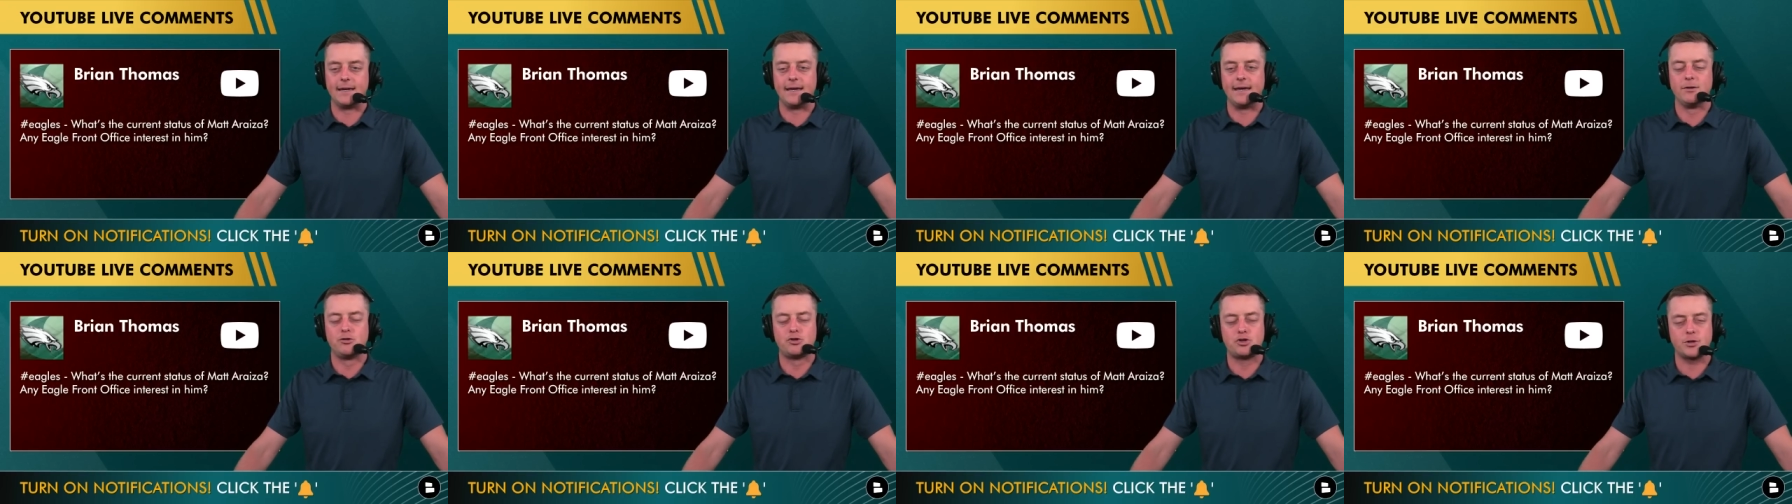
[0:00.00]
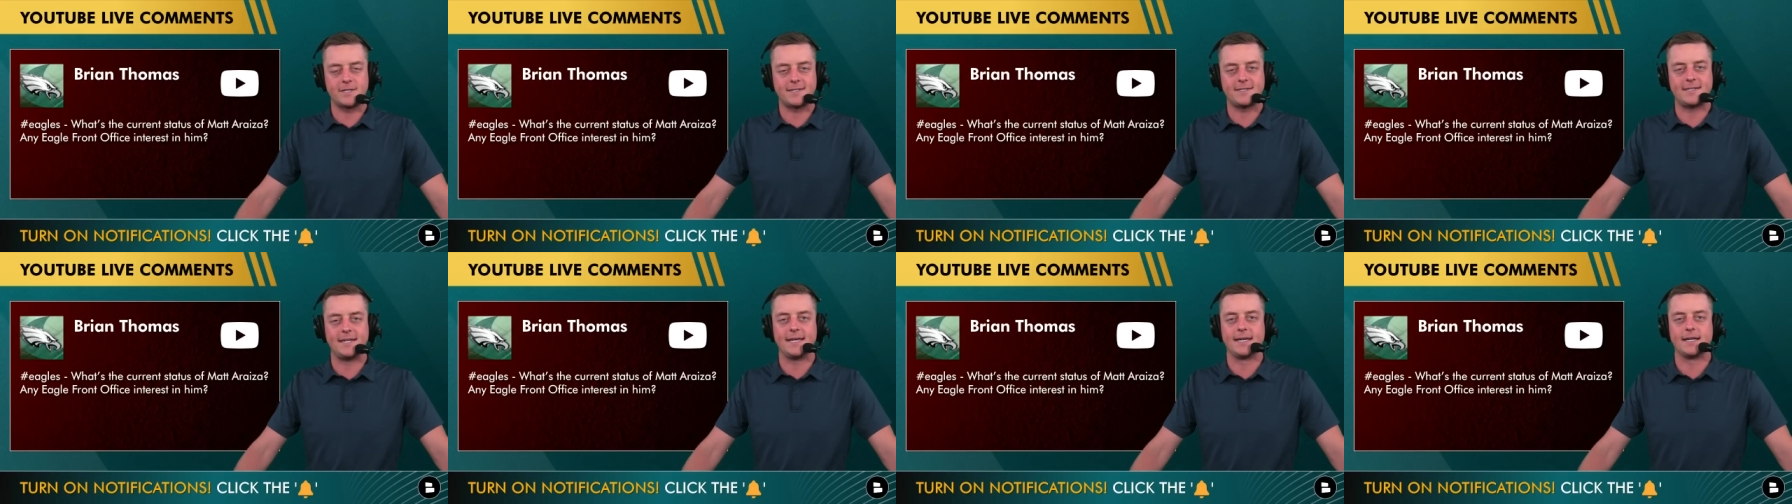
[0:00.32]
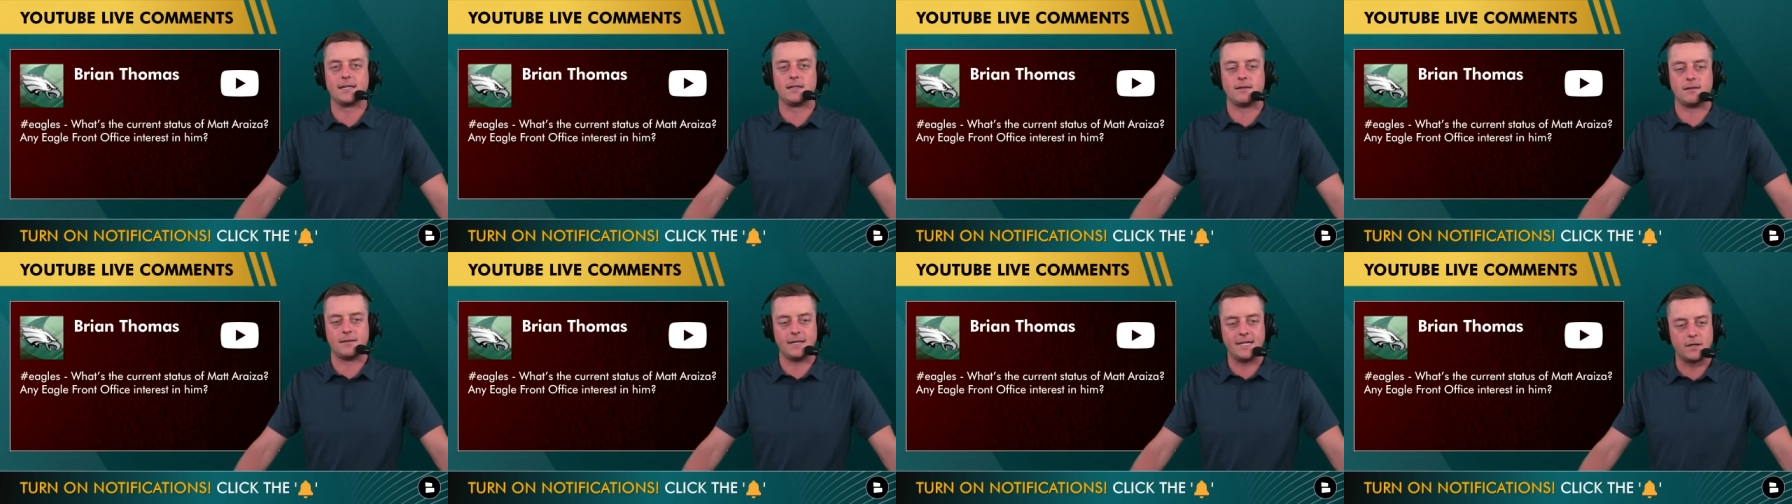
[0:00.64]
interesting
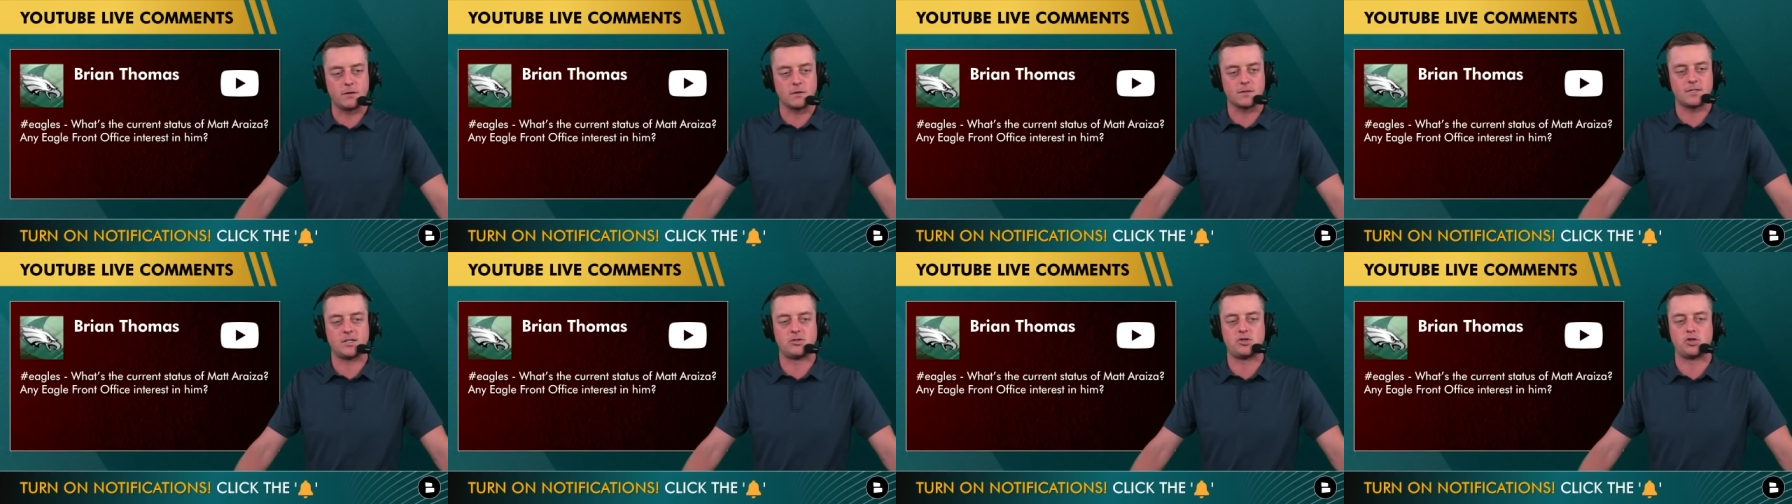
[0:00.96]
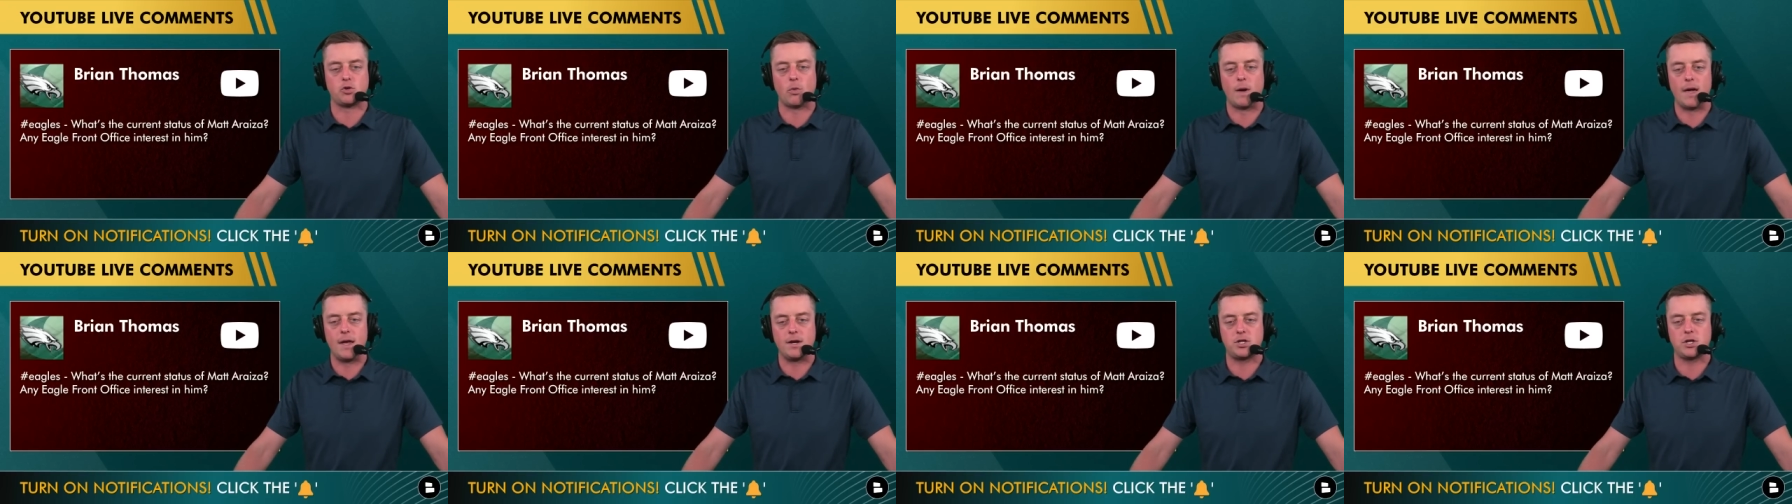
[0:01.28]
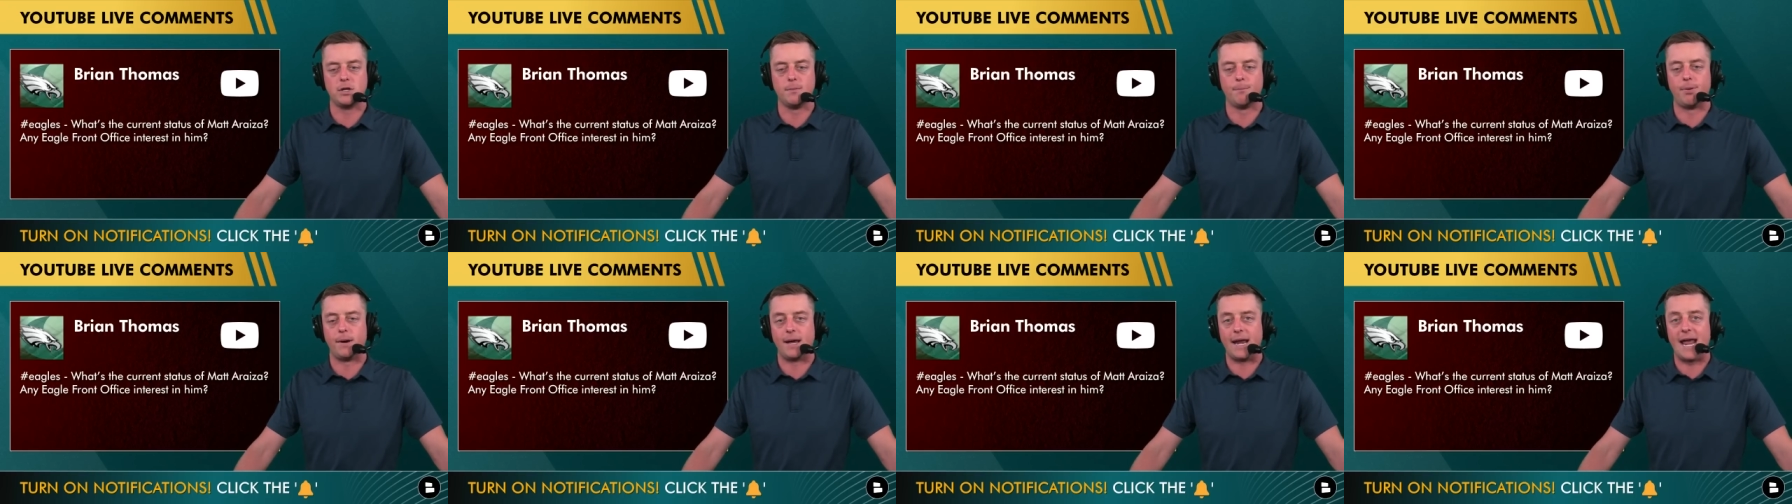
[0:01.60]
legal
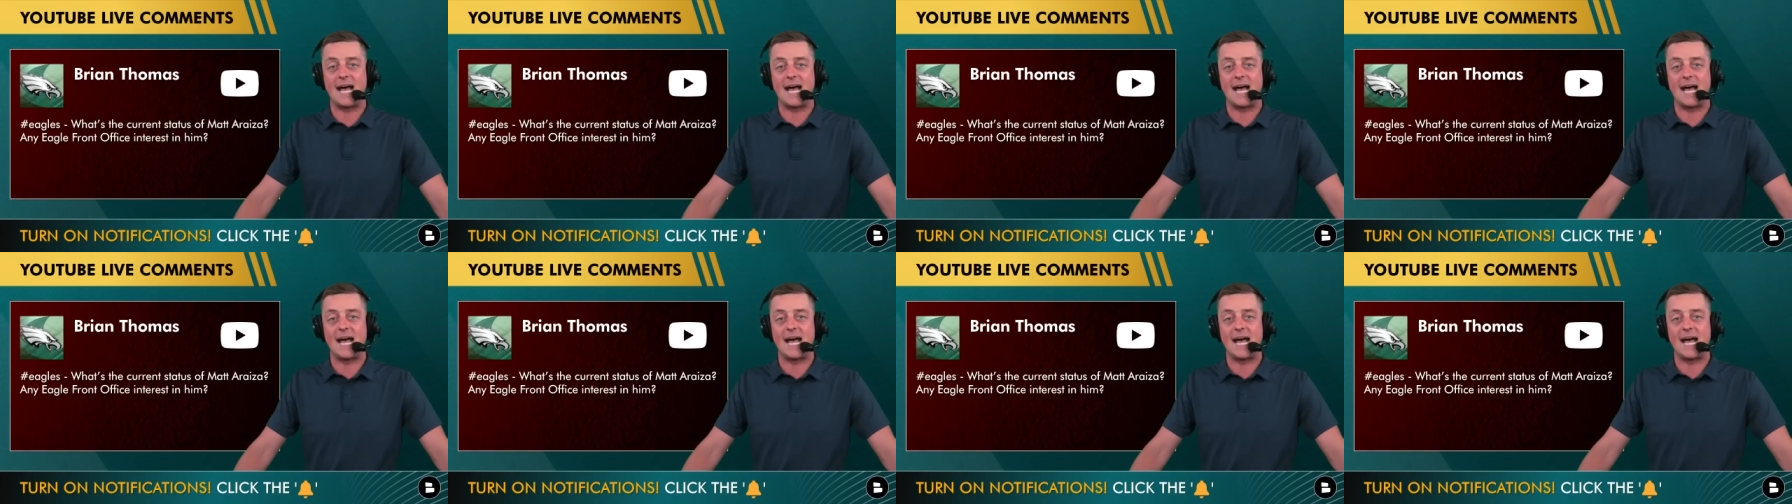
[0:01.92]
situation but